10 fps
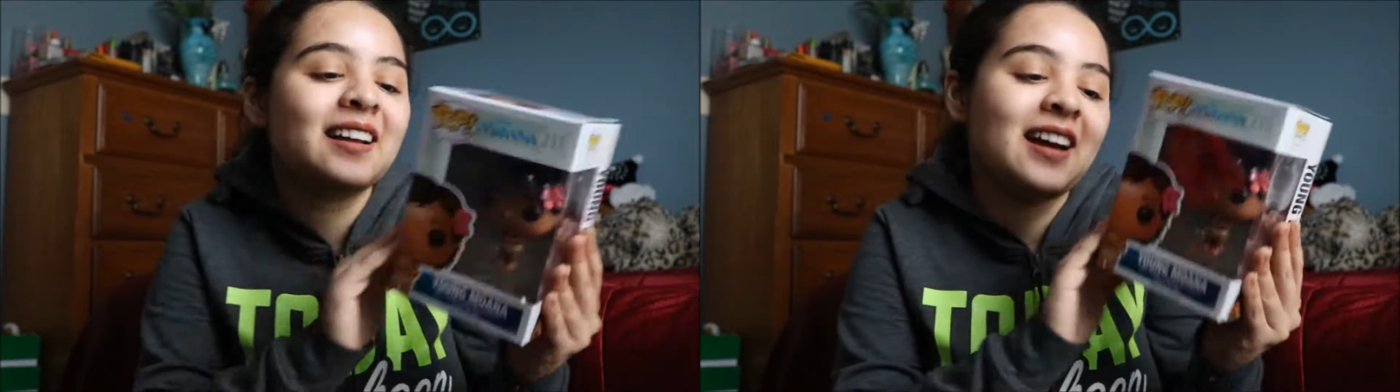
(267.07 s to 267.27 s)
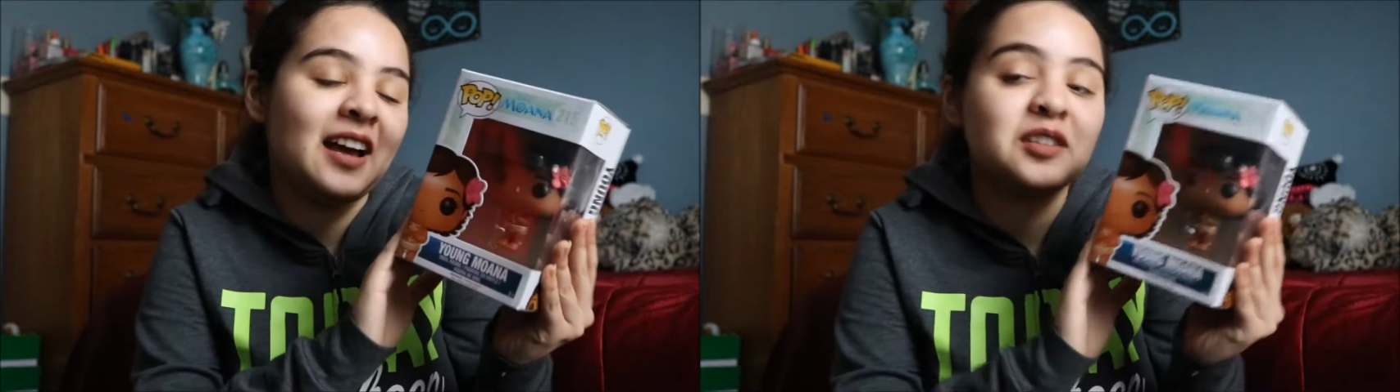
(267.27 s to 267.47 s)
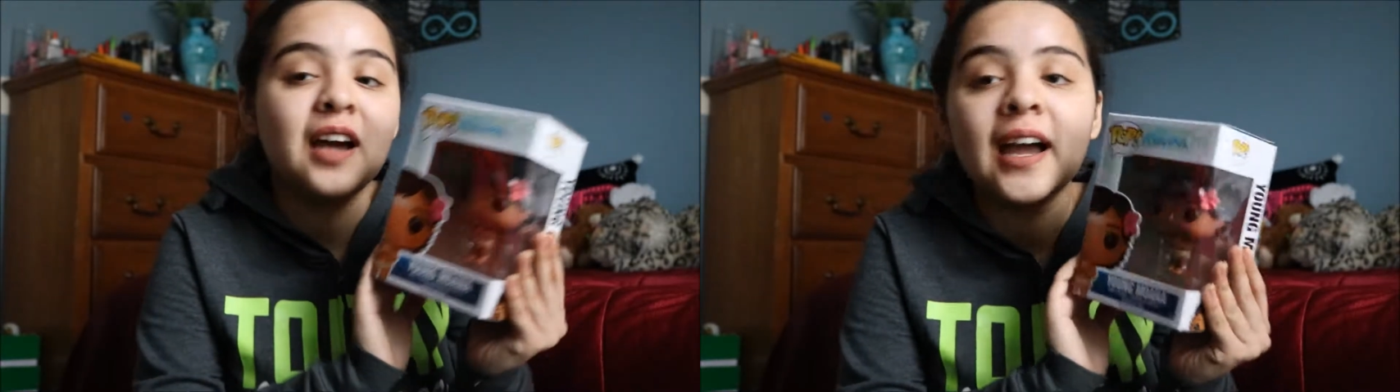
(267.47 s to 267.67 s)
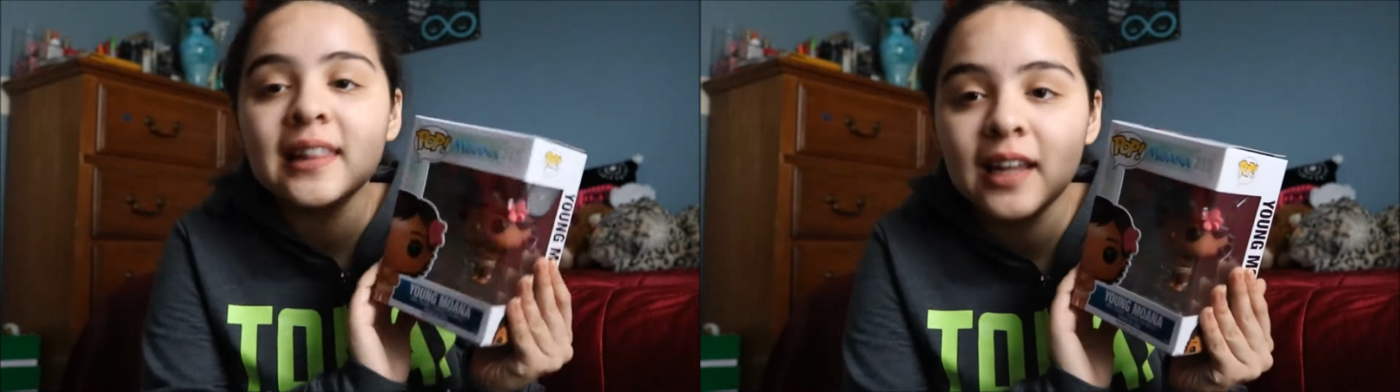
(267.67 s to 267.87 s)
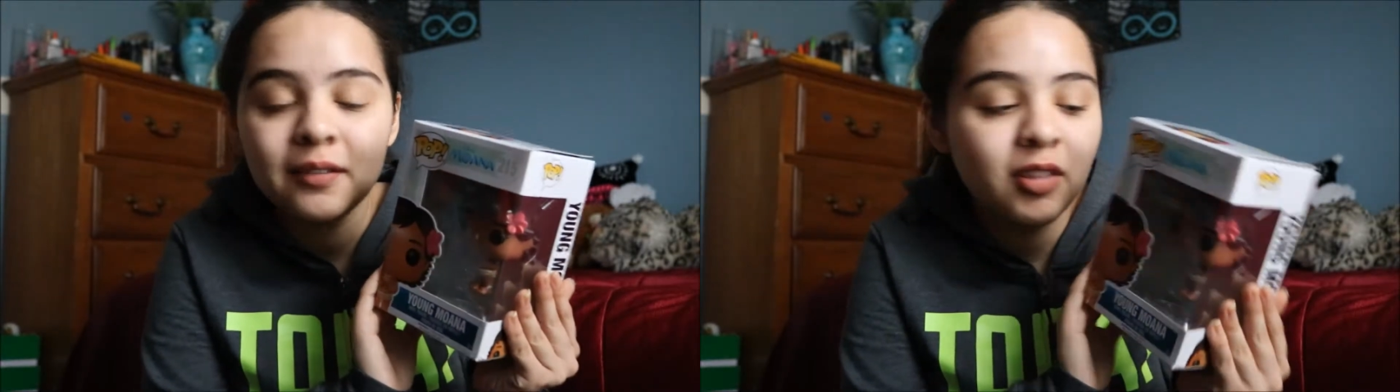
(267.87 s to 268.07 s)
Guys, I
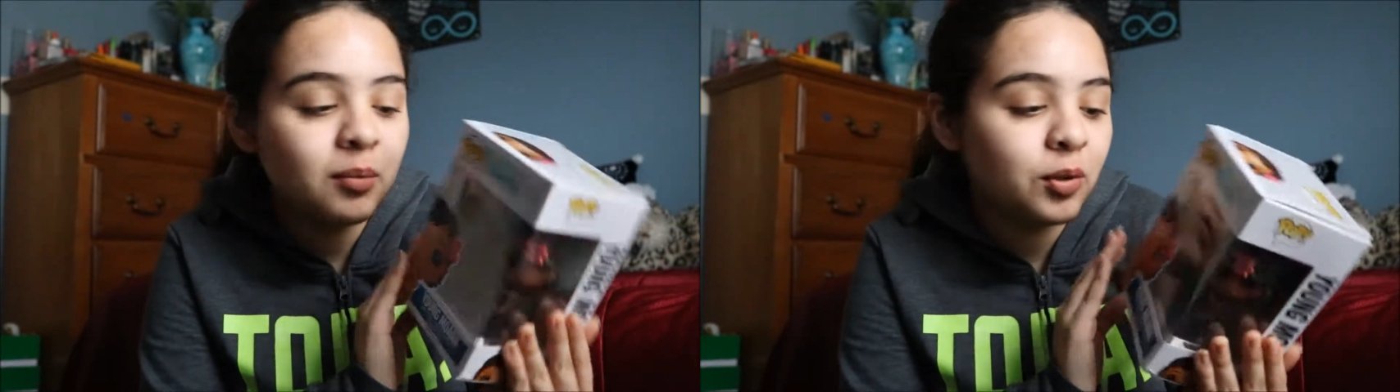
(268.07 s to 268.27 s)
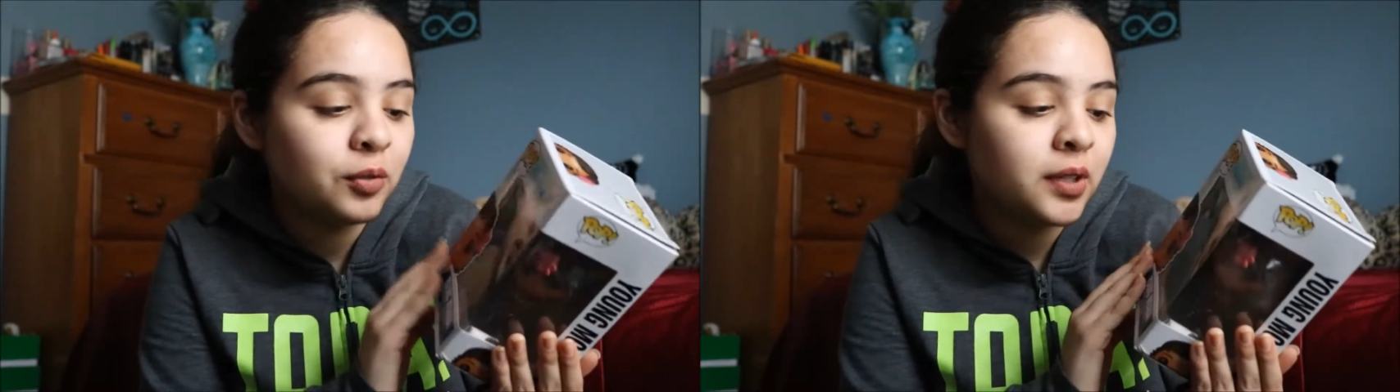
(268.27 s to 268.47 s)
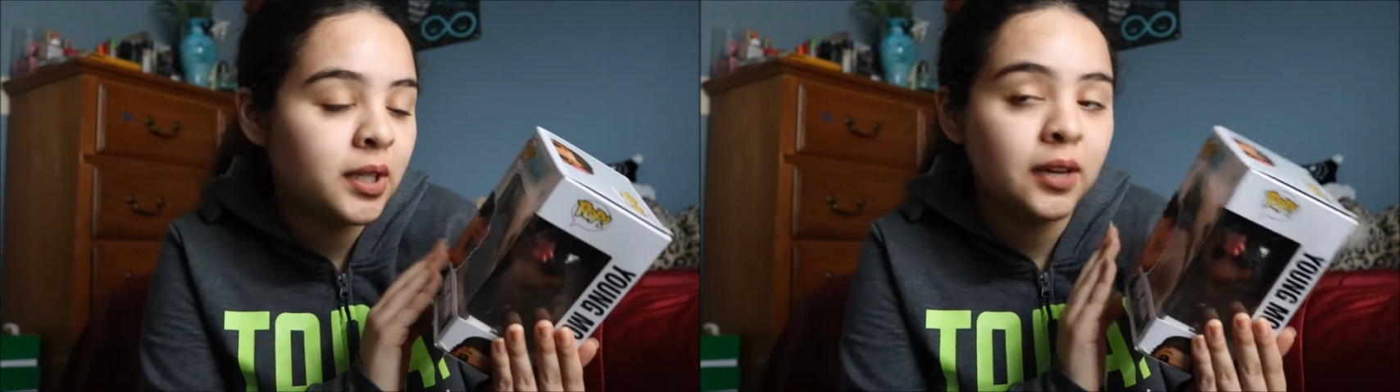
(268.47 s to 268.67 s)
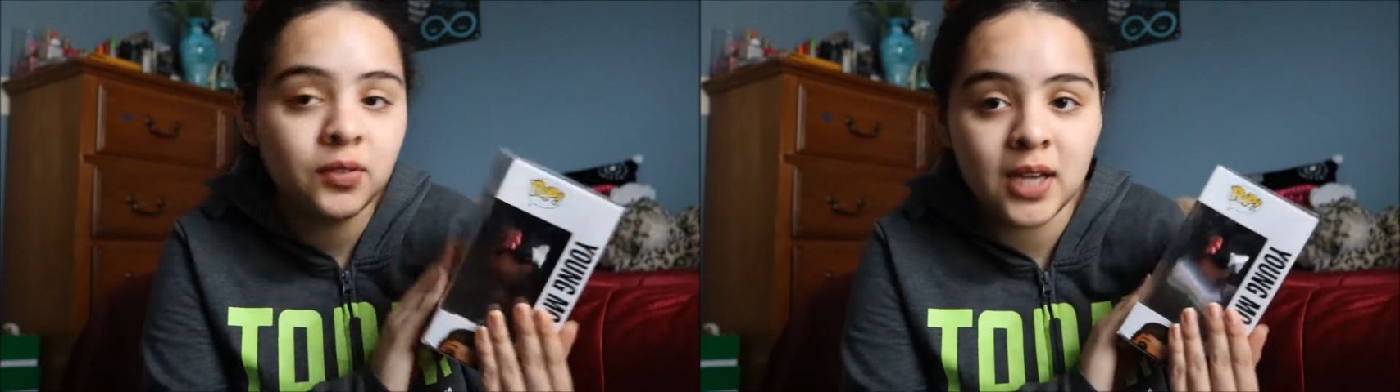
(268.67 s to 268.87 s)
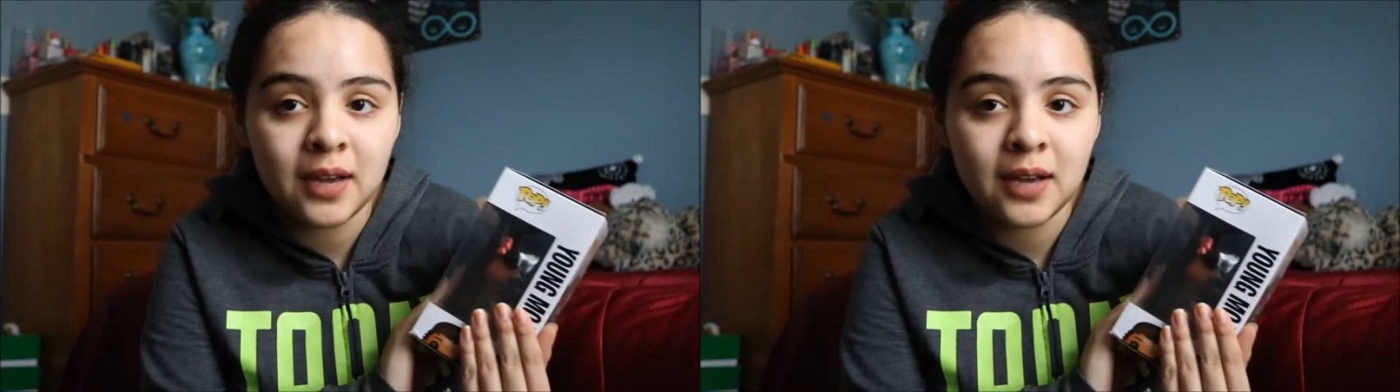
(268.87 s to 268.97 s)
love the movie. If you